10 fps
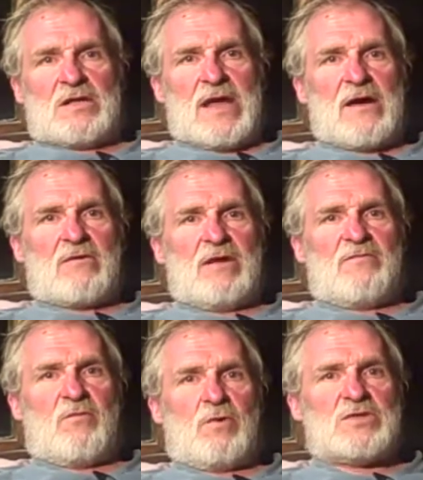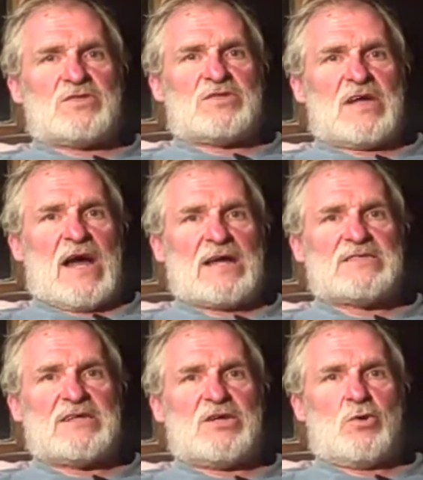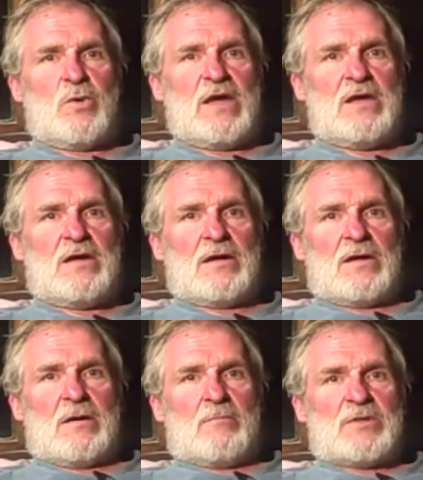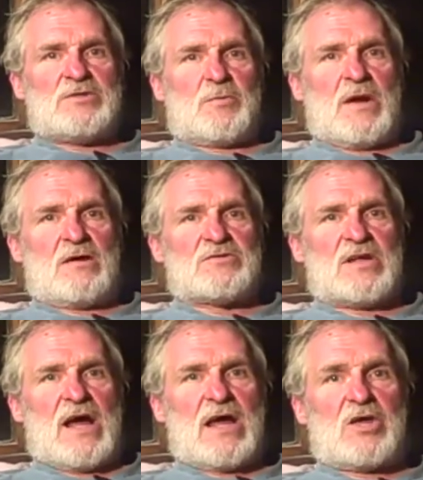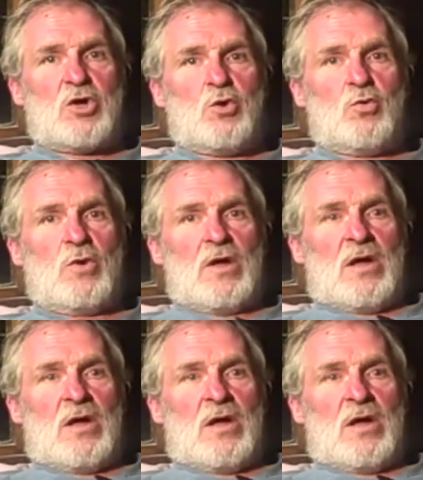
the acronym for which is the ICUE, but you pronounce it IQ,